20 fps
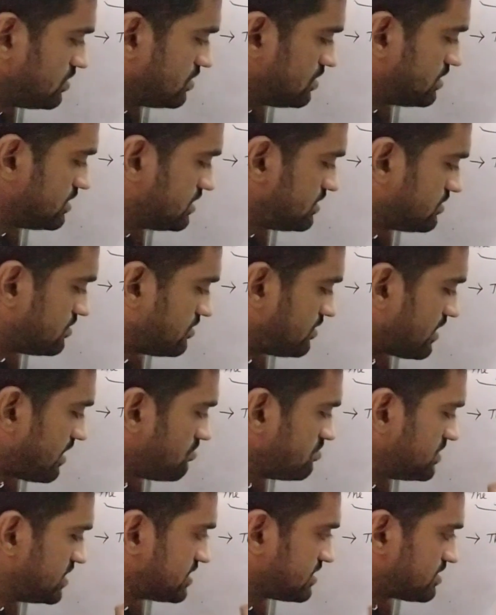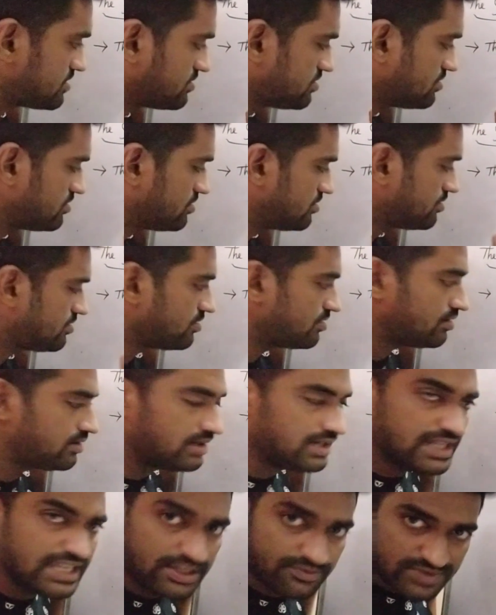stems,
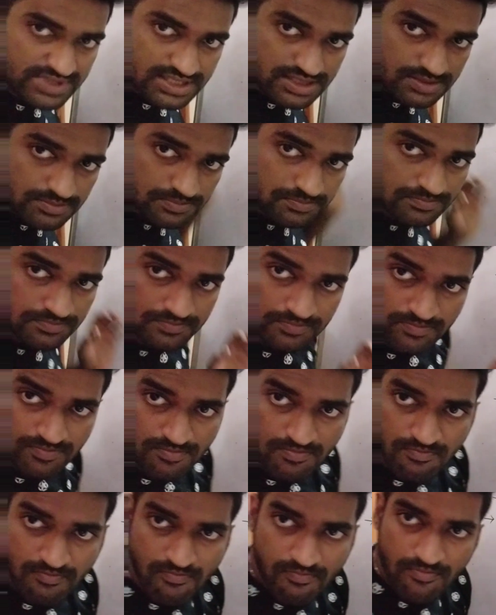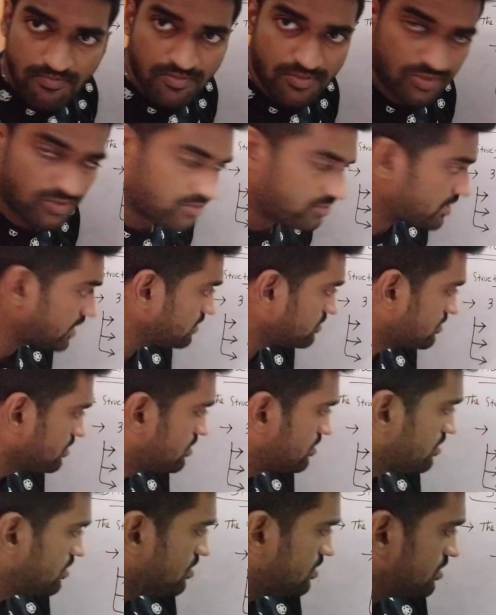leaves, right?
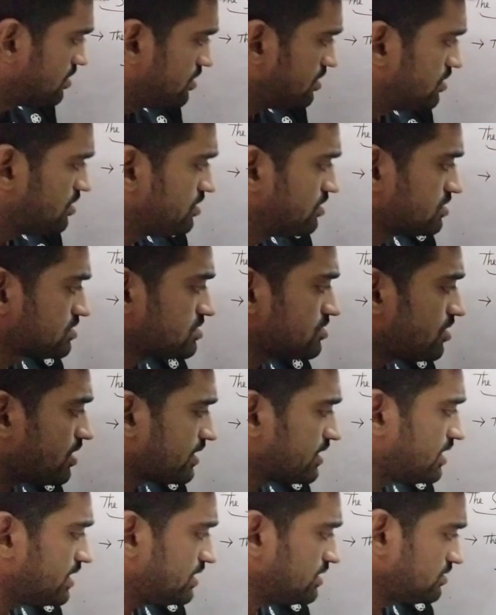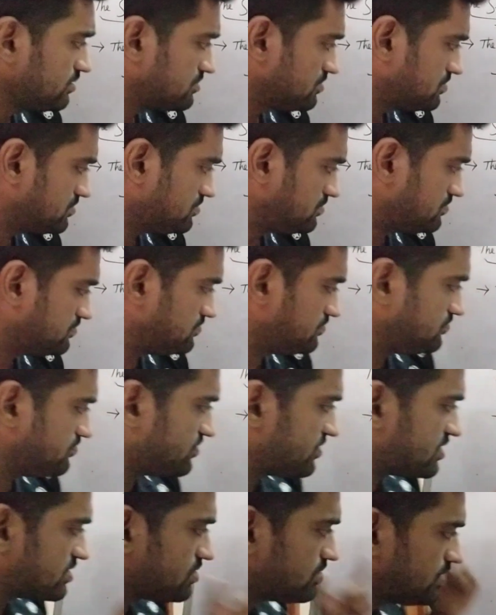So again,
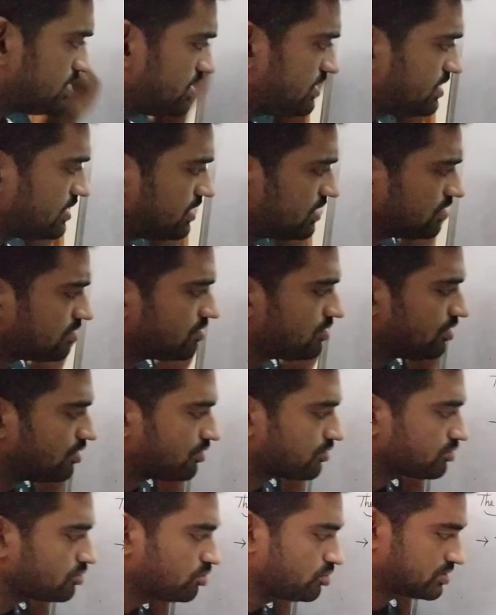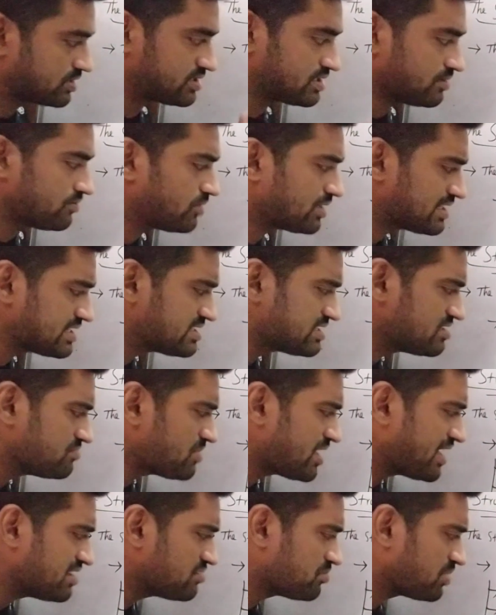so here roots, what is the
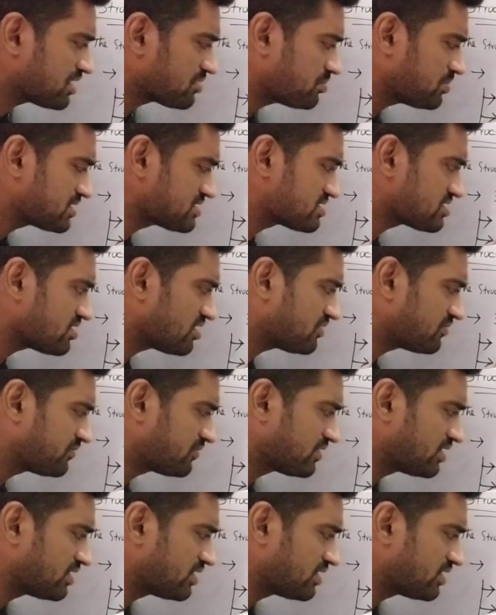main purpose of